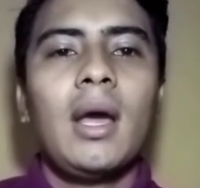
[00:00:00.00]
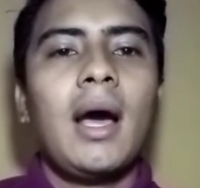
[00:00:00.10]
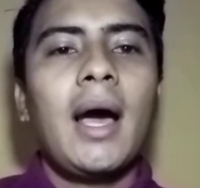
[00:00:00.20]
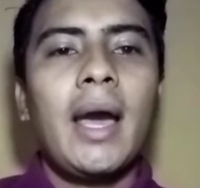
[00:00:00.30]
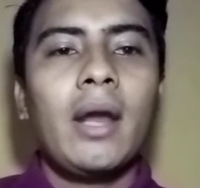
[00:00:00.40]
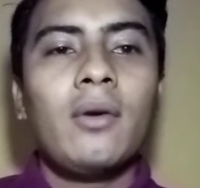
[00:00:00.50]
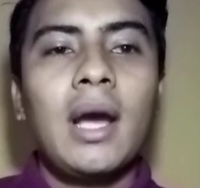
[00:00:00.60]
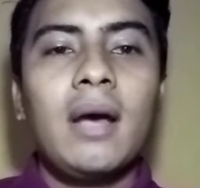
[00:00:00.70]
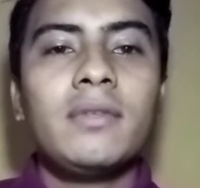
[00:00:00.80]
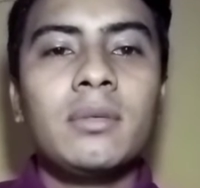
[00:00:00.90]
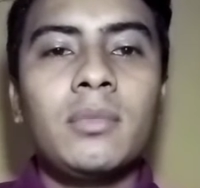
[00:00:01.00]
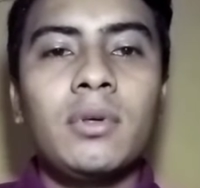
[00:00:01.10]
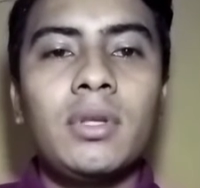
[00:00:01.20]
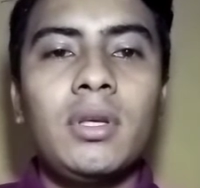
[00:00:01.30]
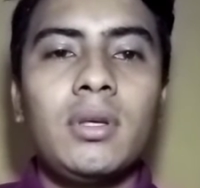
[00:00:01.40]
I don't have the
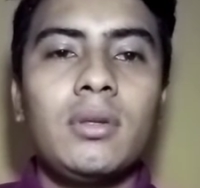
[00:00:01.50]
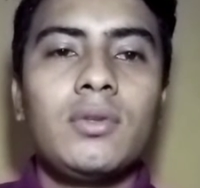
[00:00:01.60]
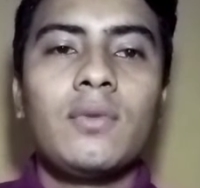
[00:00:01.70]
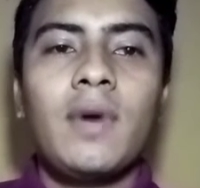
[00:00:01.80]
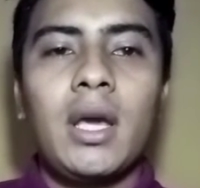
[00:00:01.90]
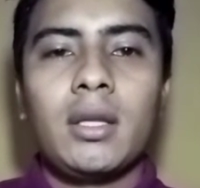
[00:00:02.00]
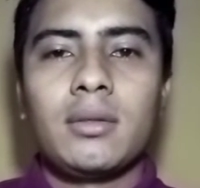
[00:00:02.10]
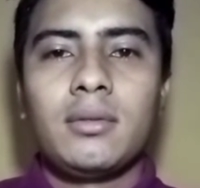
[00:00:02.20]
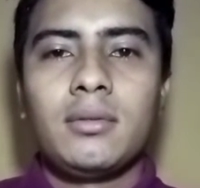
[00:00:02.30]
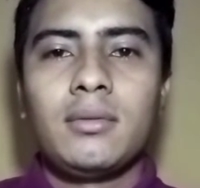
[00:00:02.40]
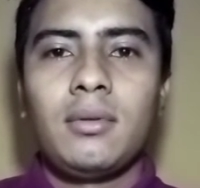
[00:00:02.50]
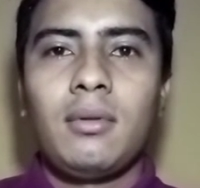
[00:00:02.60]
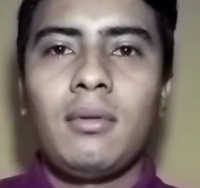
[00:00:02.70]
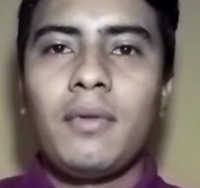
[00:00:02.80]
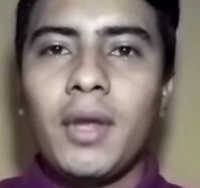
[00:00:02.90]
money to buy it.
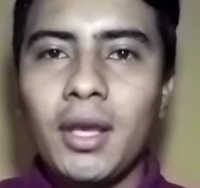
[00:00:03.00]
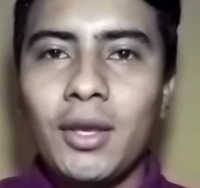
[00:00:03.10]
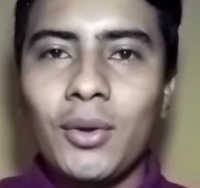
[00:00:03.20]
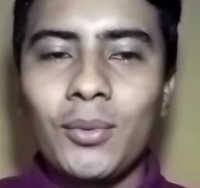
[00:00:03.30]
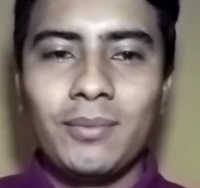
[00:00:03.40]
Thank you.